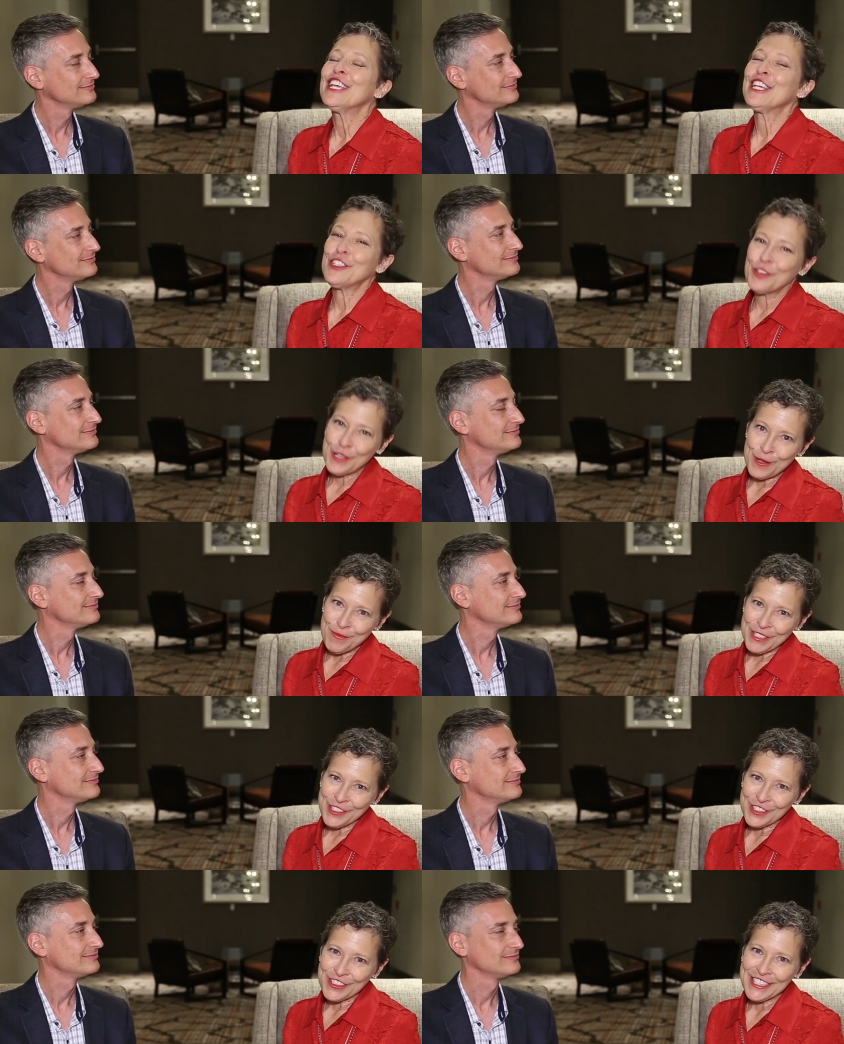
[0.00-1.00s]
Speaker 1: Katrina
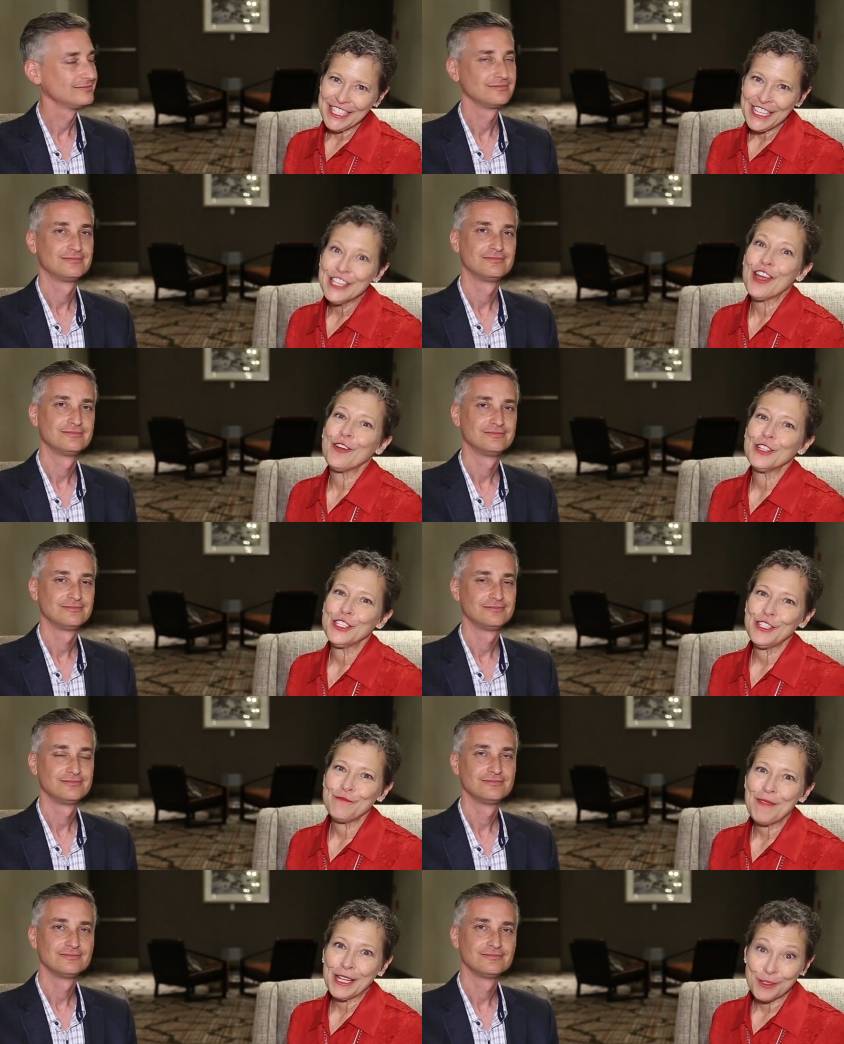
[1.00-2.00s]
Mitchell, CEO and
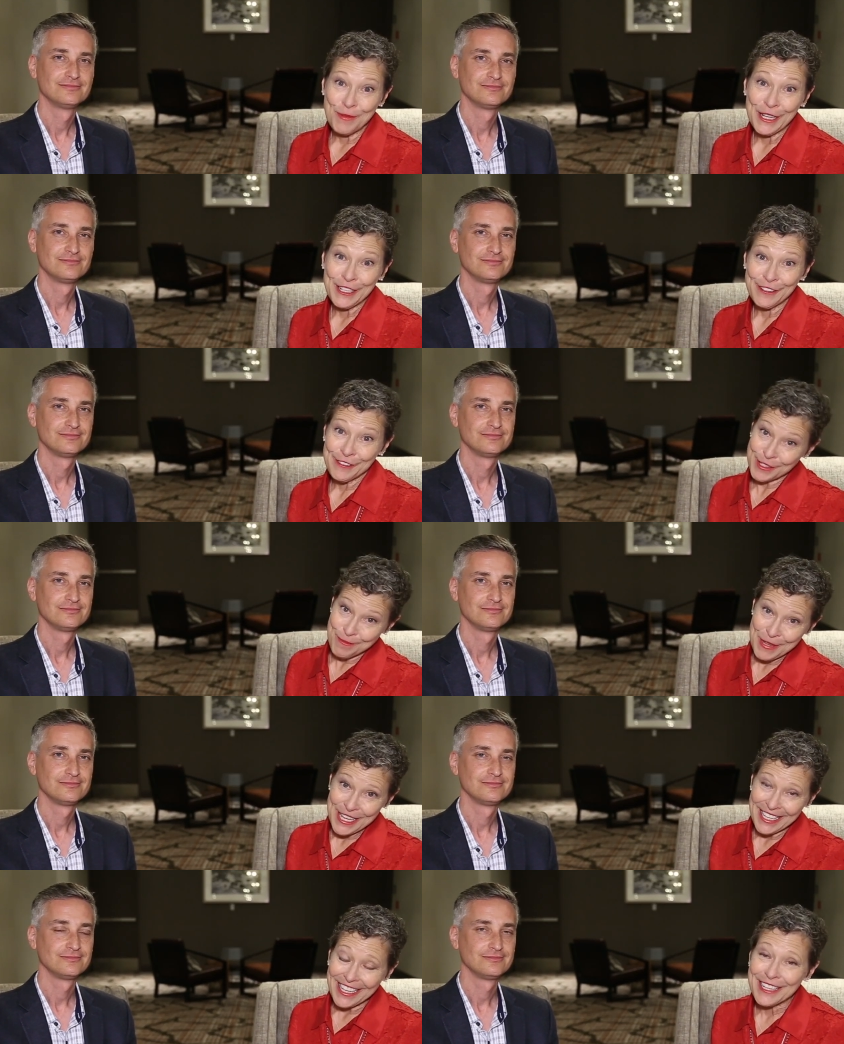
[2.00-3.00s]
Chief Matchmaker of
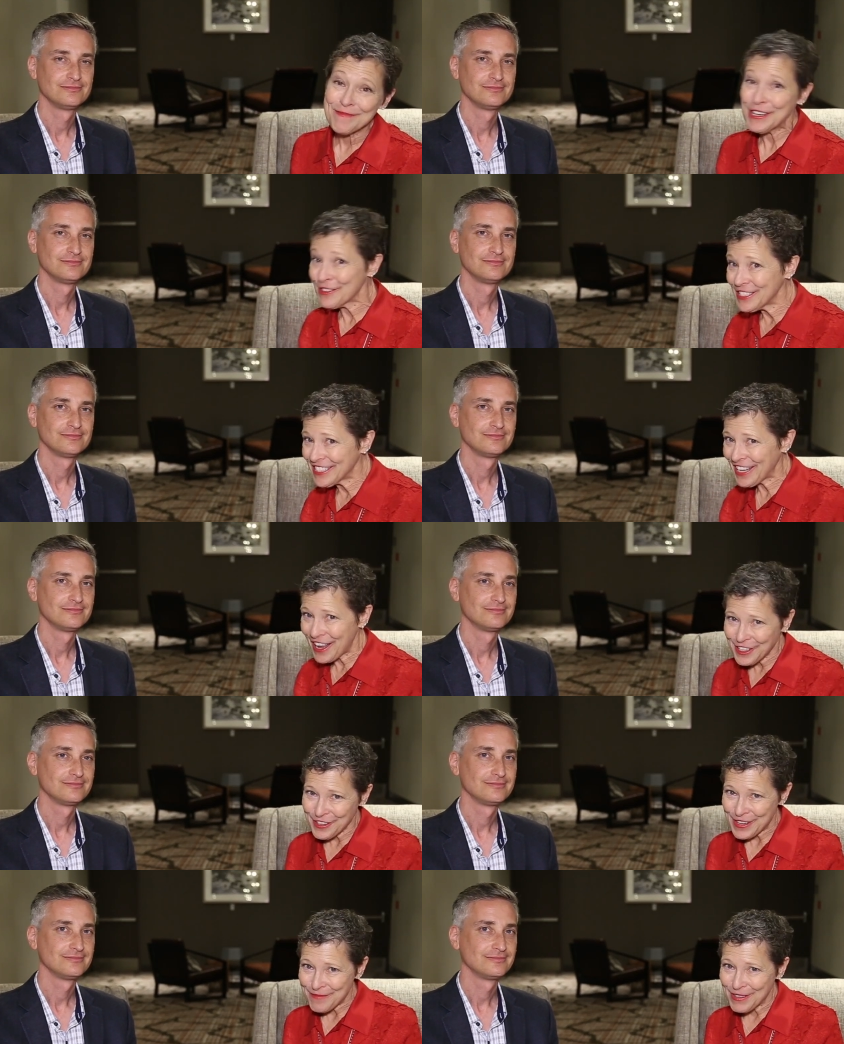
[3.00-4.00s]
Speak, and I'm here with Scott
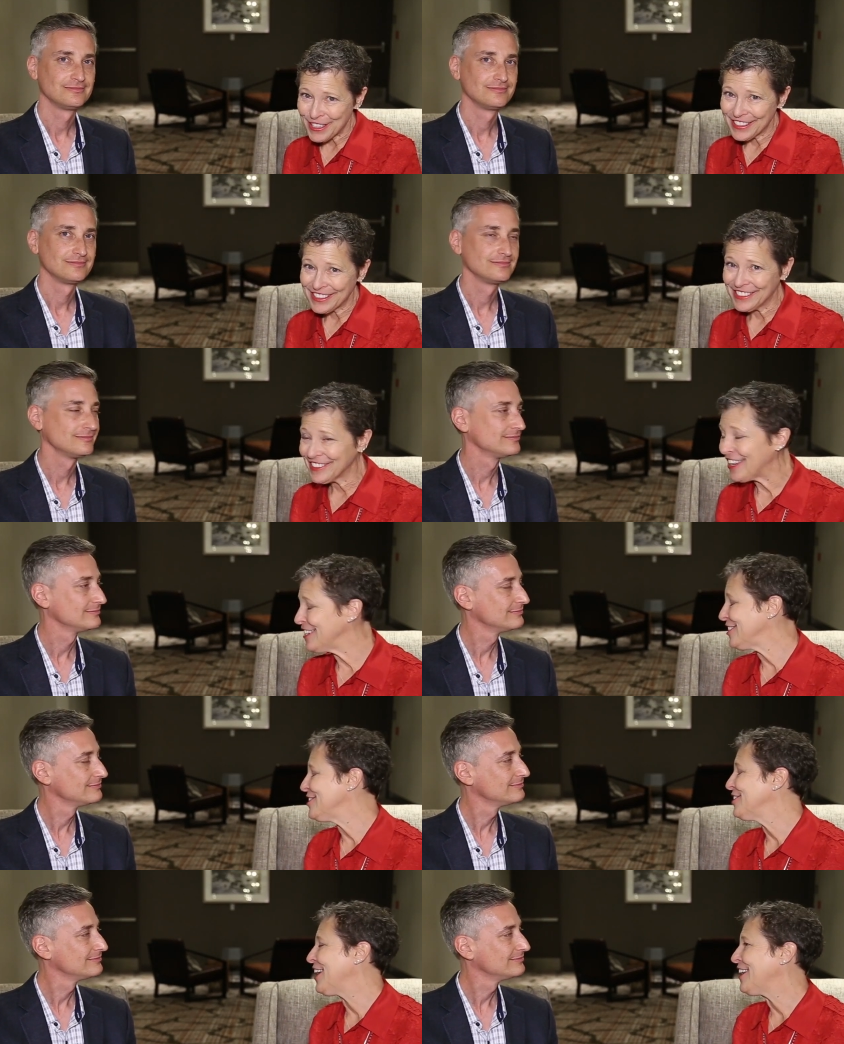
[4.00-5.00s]
Greenberg. And Scott,
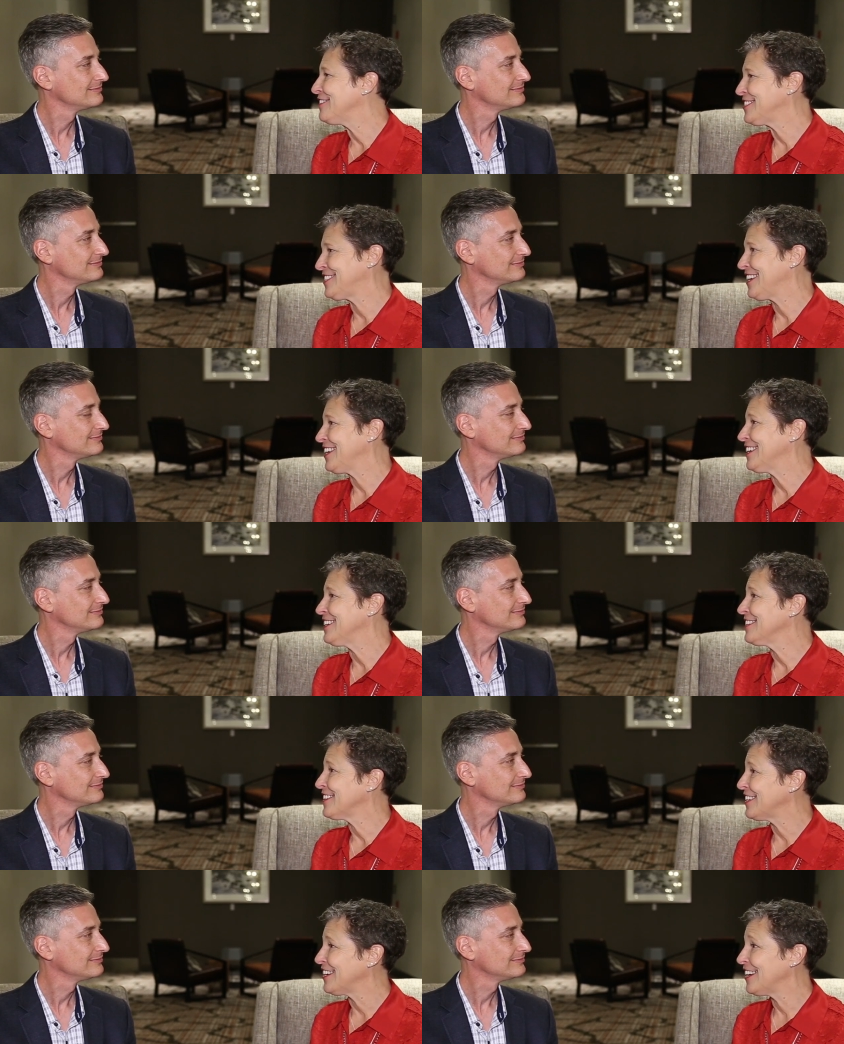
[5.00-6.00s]
you have a saying
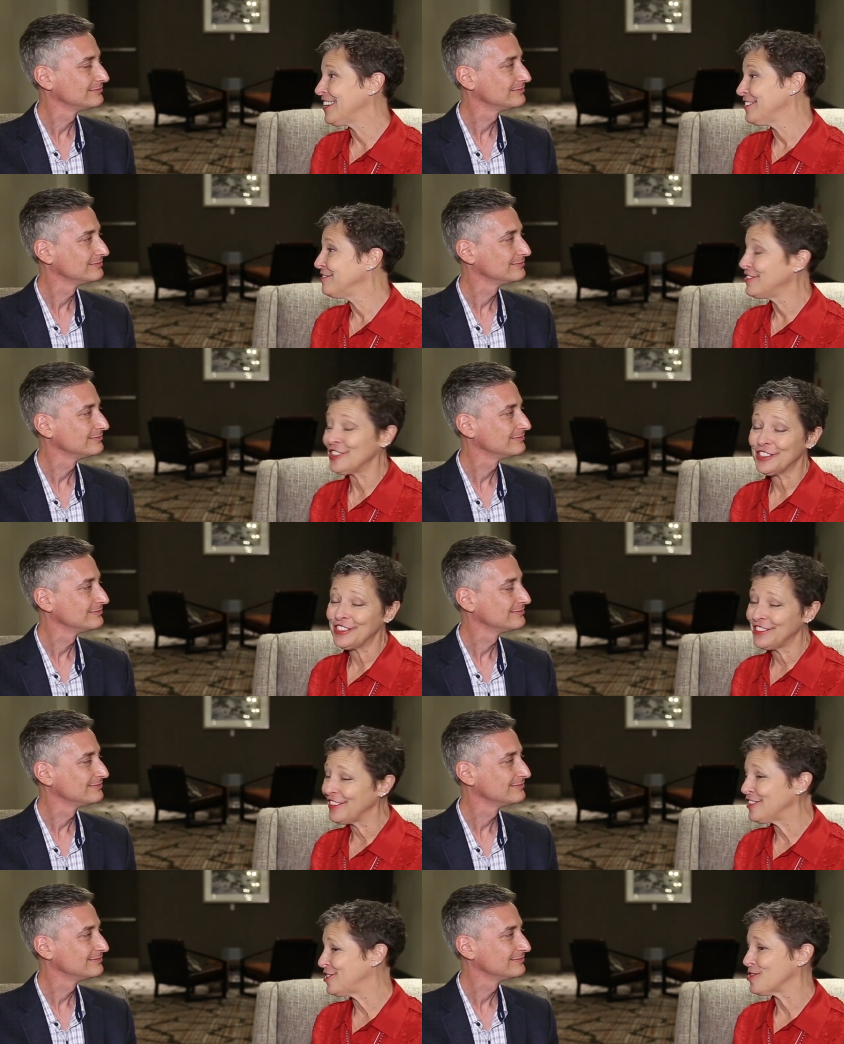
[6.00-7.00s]
that I just
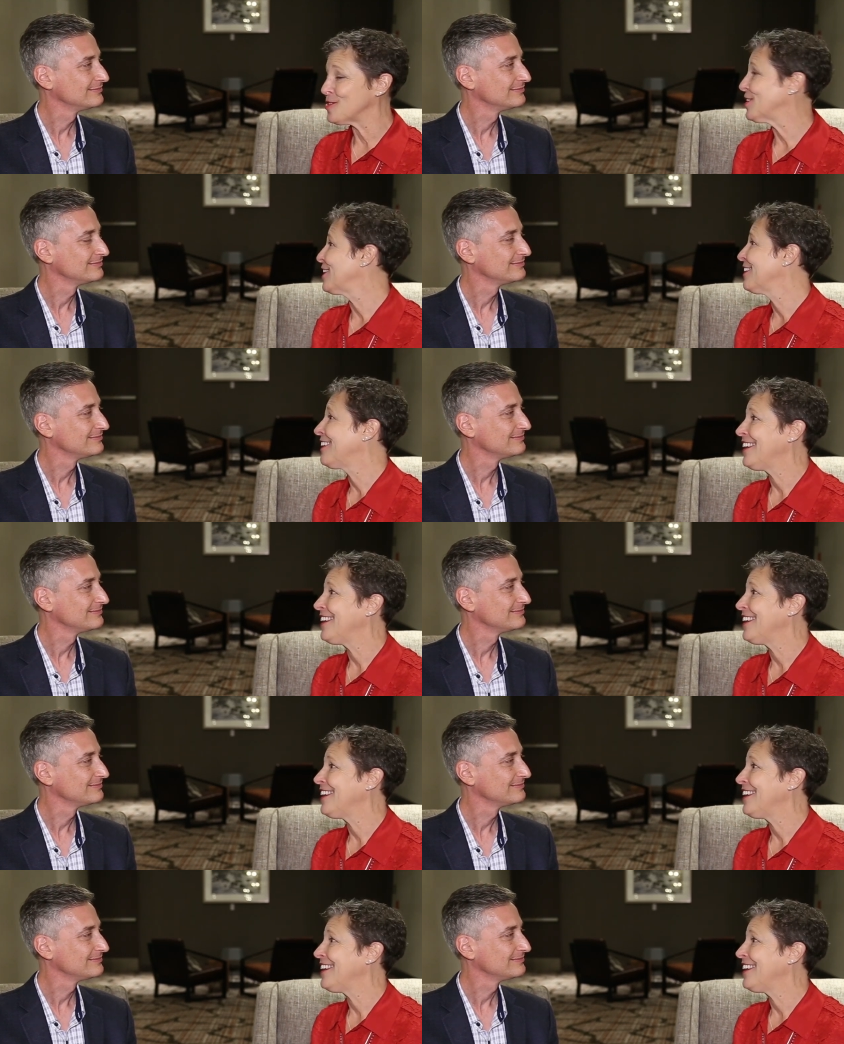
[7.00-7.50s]
adore.